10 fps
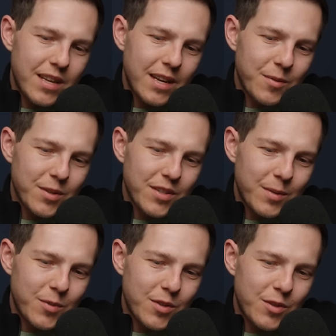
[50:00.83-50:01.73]
thing where it's
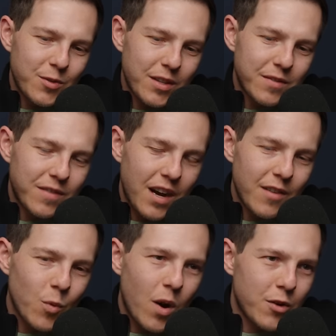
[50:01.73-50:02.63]
like I'm supposed to drink
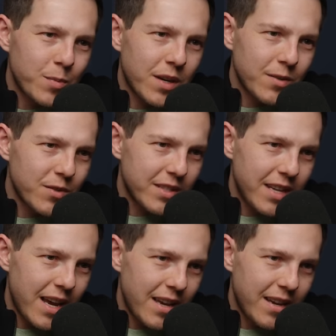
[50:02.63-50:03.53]
five water bottles a
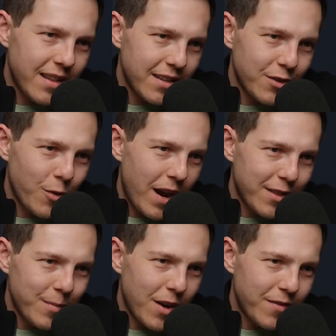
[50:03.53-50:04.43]
day and then mm-hmm.
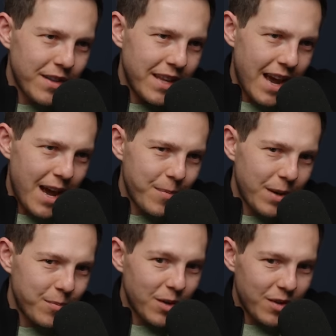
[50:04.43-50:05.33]
track them off on the app.
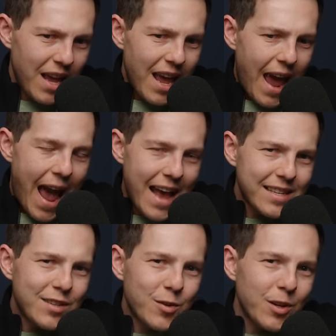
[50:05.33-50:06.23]
And I'm, uh,
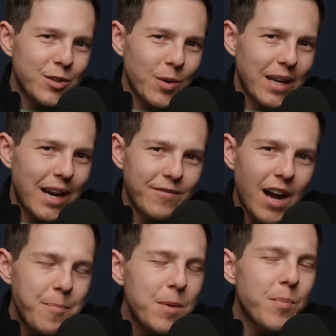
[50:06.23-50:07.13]
as I started doing it, I've
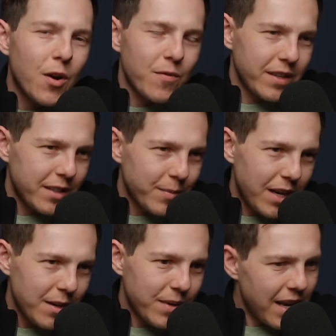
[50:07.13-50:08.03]
not been perfect
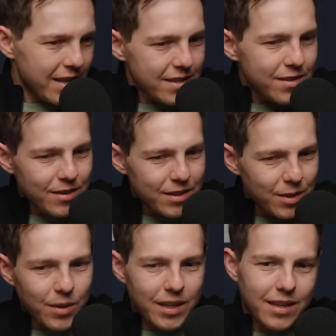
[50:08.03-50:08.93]
about it, but as I started
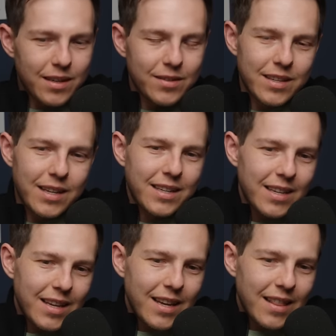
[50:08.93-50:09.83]
doing it, it's like
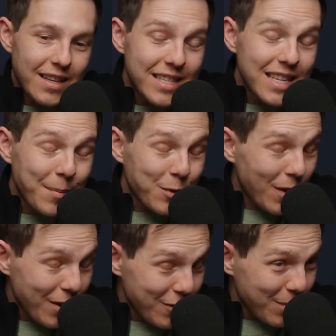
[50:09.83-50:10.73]
this is how much
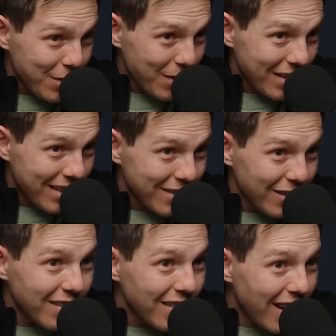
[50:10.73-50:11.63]
water I should be drinking. Like it's
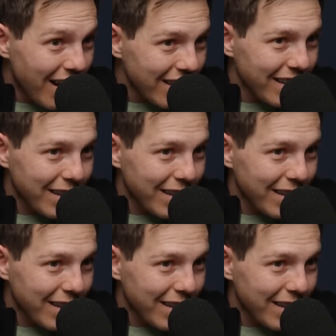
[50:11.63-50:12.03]
a lot.